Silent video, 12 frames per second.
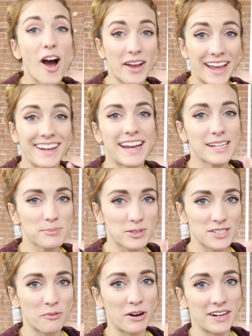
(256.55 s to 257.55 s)
Okay, next
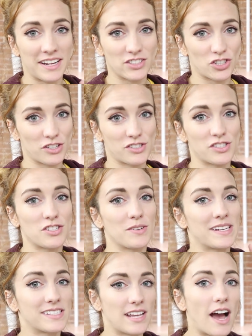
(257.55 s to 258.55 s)
person I want to introduce you
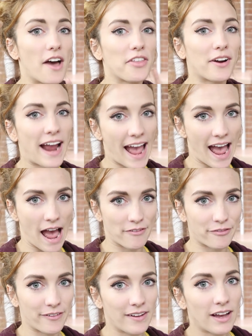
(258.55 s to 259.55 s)
to is the other
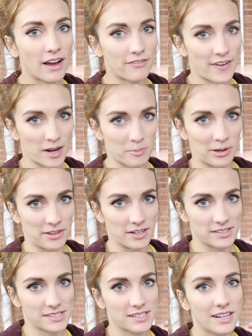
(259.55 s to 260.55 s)
half of Vega
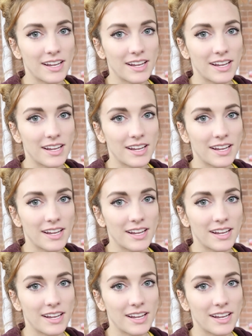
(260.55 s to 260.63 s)
Brothers.